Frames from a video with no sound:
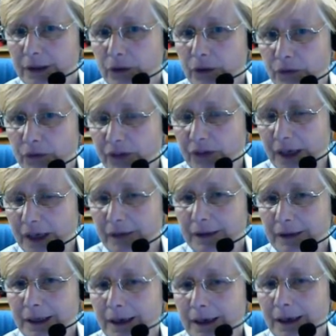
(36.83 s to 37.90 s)
You see
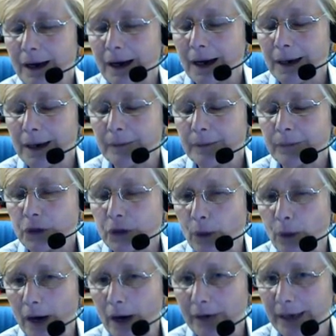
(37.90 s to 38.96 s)
the
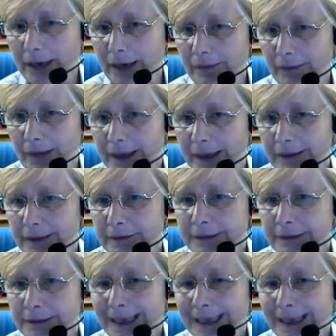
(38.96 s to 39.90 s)
URL there.